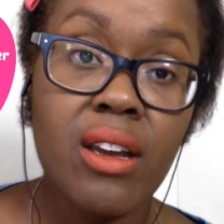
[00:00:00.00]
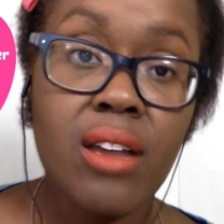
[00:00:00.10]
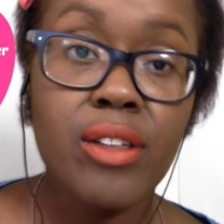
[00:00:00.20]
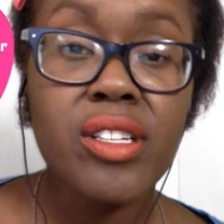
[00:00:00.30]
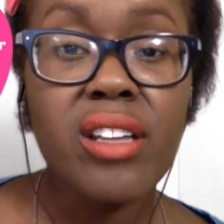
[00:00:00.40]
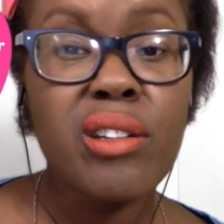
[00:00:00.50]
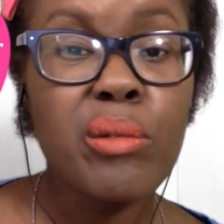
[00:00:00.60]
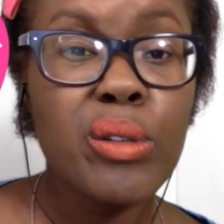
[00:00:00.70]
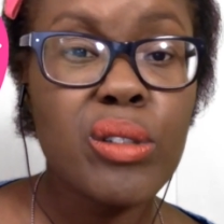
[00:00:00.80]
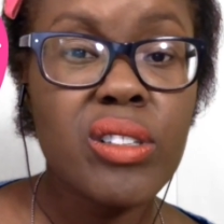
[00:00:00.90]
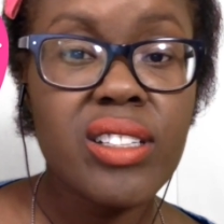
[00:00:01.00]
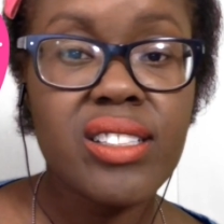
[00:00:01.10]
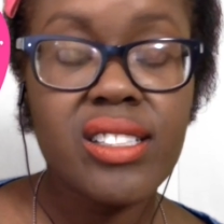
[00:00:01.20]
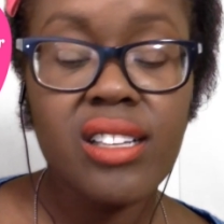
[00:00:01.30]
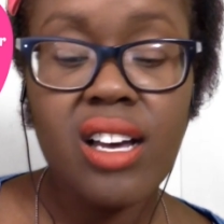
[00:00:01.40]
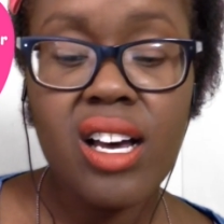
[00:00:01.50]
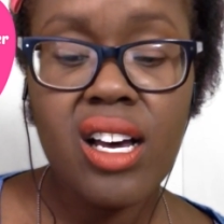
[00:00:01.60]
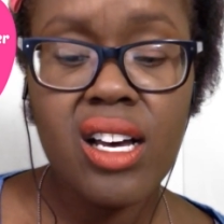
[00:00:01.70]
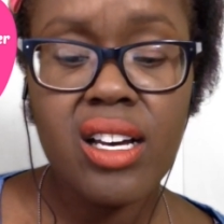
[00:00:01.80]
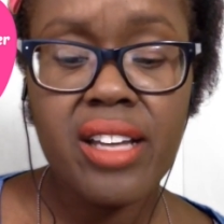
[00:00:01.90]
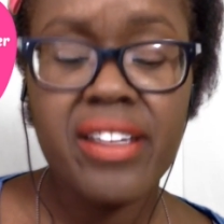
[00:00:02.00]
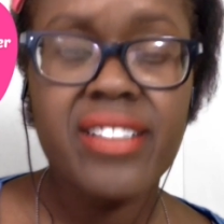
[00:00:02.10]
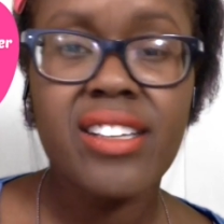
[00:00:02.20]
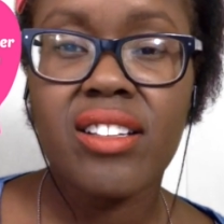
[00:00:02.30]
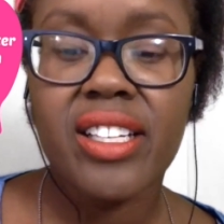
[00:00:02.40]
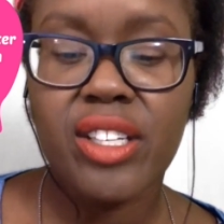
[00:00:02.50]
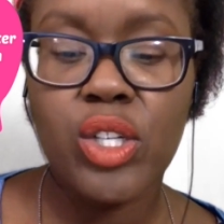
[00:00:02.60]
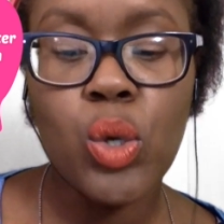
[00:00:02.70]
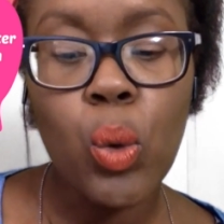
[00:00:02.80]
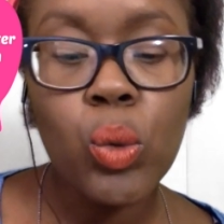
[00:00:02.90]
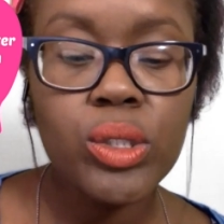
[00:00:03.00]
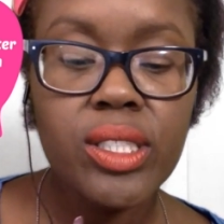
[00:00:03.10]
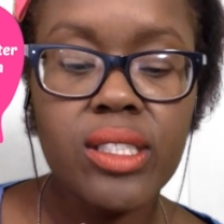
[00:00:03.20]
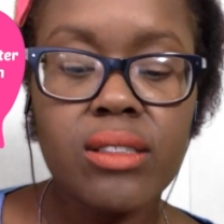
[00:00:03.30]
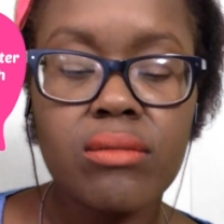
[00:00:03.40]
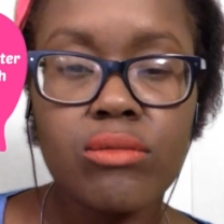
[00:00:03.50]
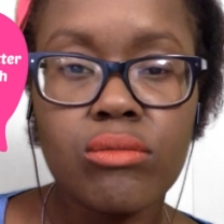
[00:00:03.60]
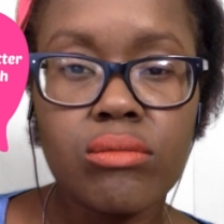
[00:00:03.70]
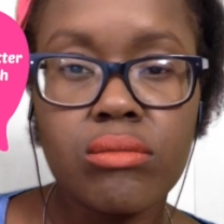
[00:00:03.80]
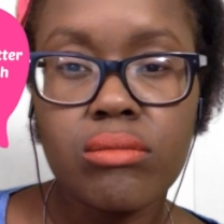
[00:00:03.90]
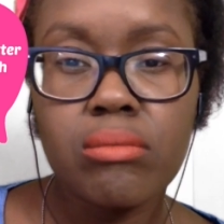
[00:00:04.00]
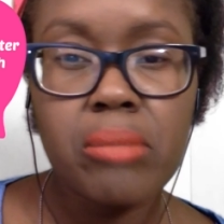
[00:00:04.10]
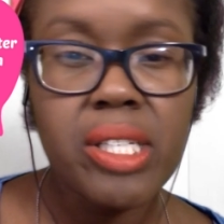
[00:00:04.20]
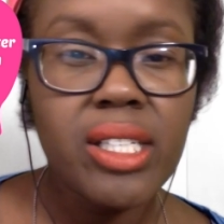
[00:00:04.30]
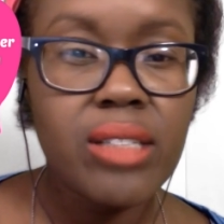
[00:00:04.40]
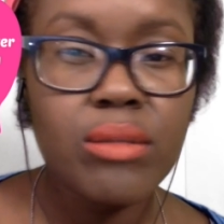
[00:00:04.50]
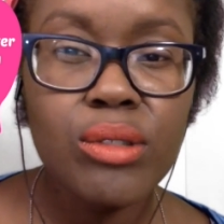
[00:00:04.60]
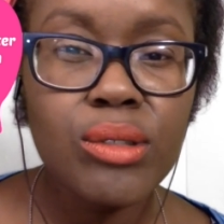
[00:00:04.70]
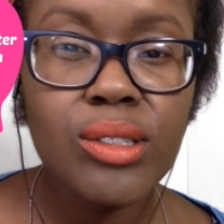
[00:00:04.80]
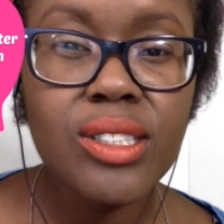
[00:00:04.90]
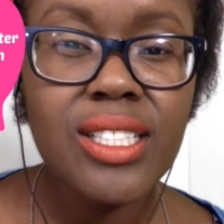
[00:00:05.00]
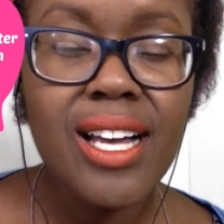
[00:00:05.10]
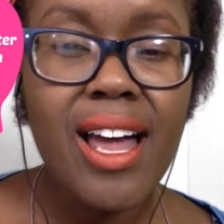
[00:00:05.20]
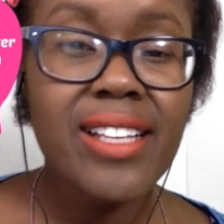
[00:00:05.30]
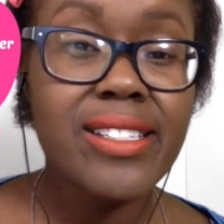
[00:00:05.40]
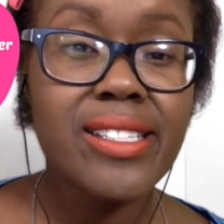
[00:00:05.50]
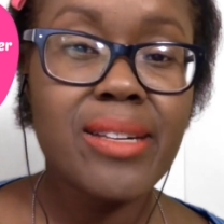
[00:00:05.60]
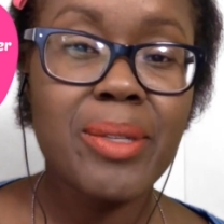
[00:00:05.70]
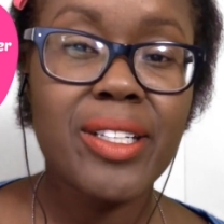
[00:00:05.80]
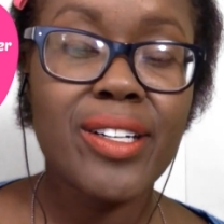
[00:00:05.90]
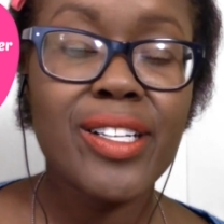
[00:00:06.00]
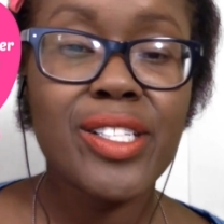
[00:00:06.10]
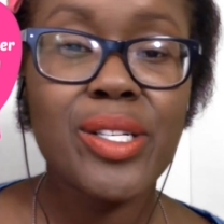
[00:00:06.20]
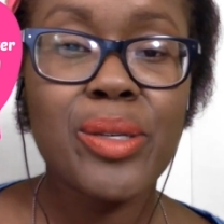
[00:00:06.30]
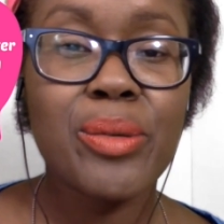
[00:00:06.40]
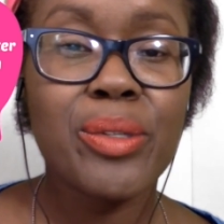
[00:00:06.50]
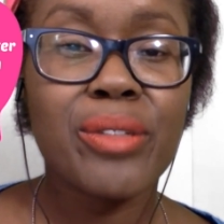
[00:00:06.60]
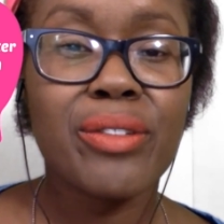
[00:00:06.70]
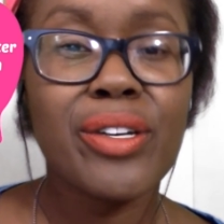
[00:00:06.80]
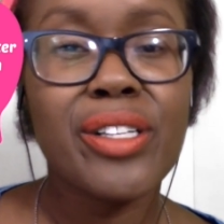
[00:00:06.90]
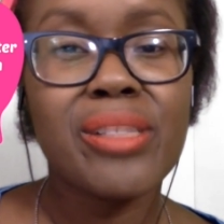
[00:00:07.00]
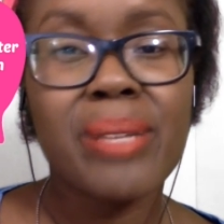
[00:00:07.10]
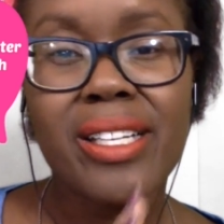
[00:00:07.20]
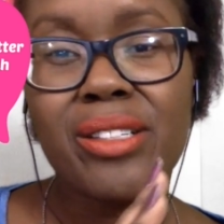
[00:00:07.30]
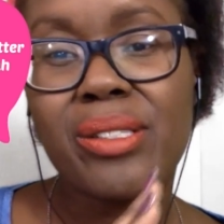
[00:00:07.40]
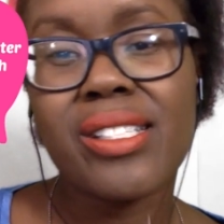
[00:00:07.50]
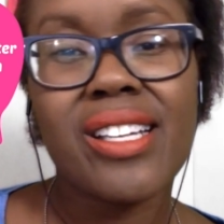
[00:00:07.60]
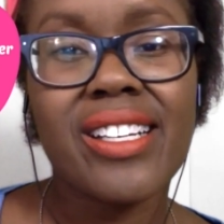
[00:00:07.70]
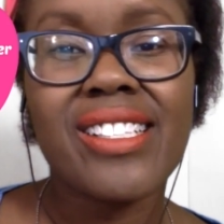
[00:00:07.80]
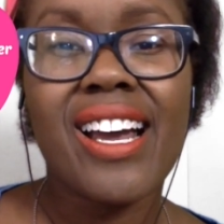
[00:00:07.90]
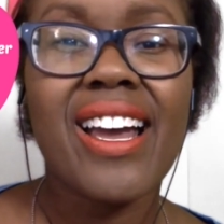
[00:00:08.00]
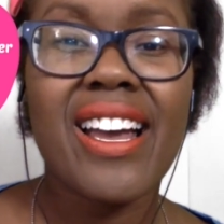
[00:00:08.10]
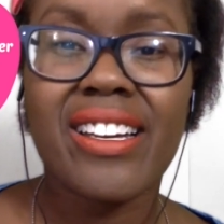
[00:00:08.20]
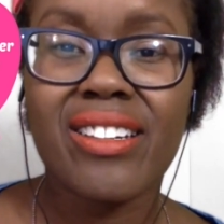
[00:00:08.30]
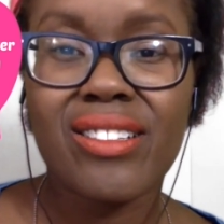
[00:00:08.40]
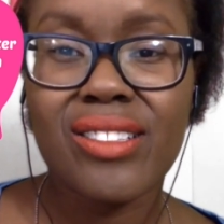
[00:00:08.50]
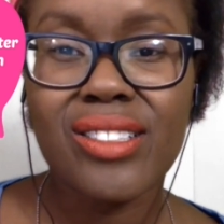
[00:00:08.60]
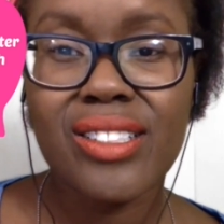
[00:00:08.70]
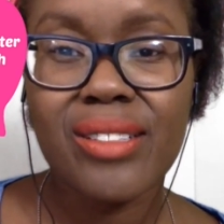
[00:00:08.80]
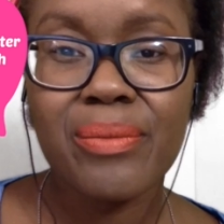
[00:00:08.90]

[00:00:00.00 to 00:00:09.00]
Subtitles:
There's another rule that's, I think it's called like the golden mean rule. And it's similar to rule of thirds, but it uses like diagonals.